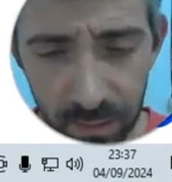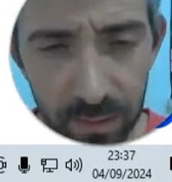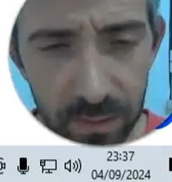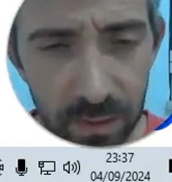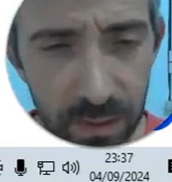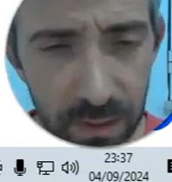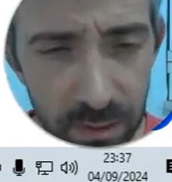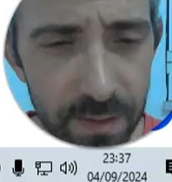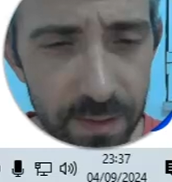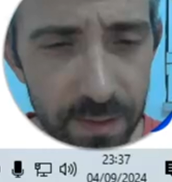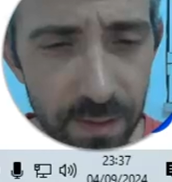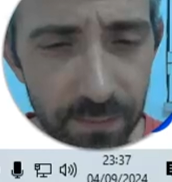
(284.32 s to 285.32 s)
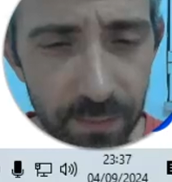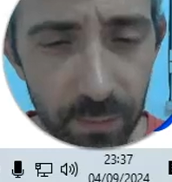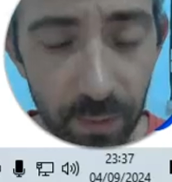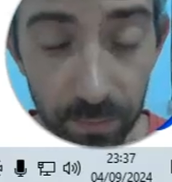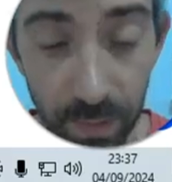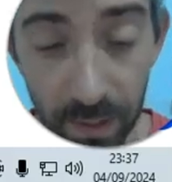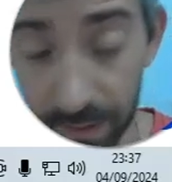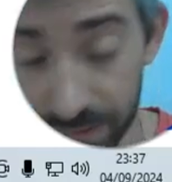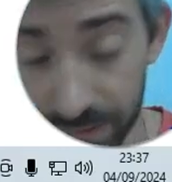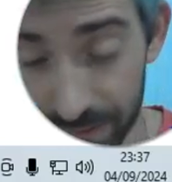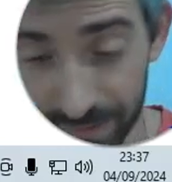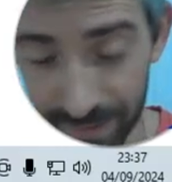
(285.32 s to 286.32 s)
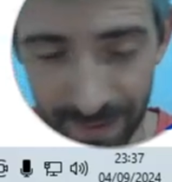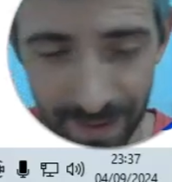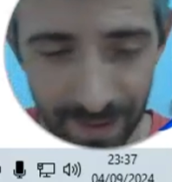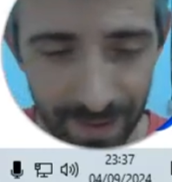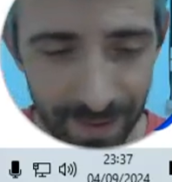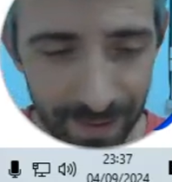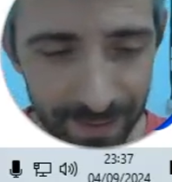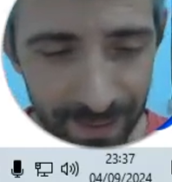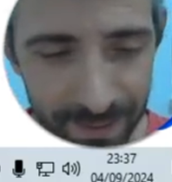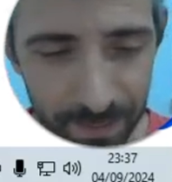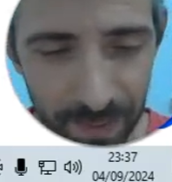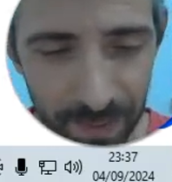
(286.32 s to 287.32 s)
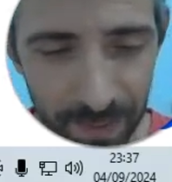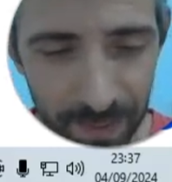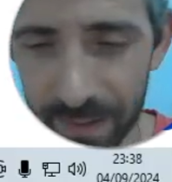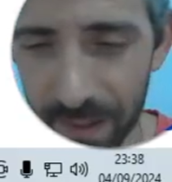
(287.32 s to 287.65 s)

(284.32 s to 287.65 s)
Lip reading: Obviously this is if you add balance in that space.